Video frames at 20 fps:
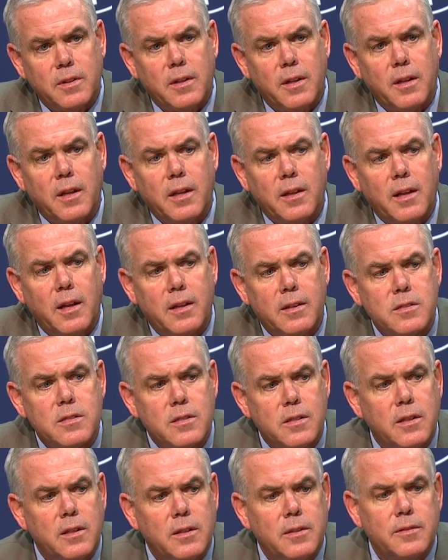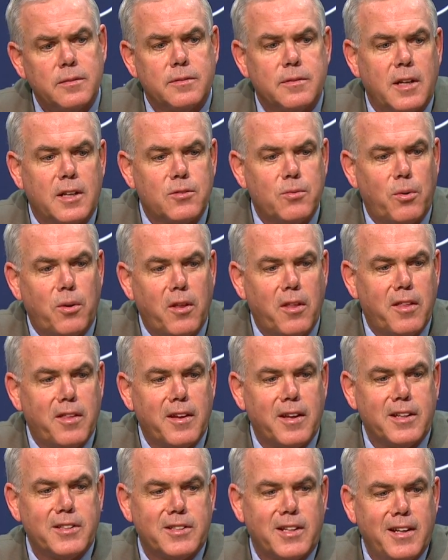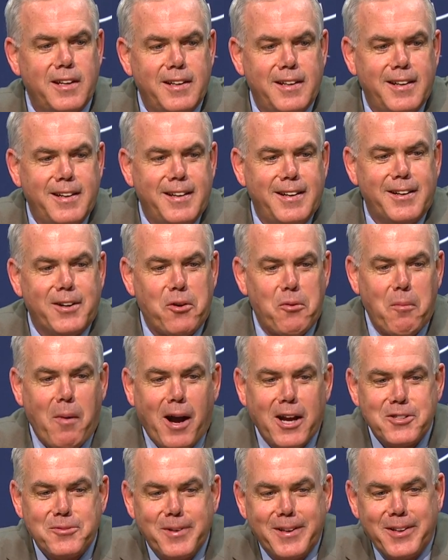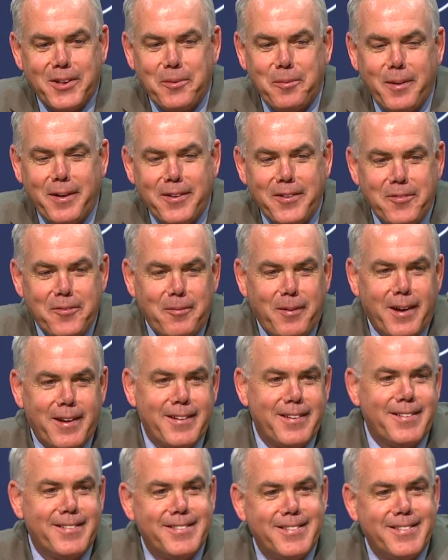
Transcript: I think that's uh, that's one of the things. It reminds me a little bit of my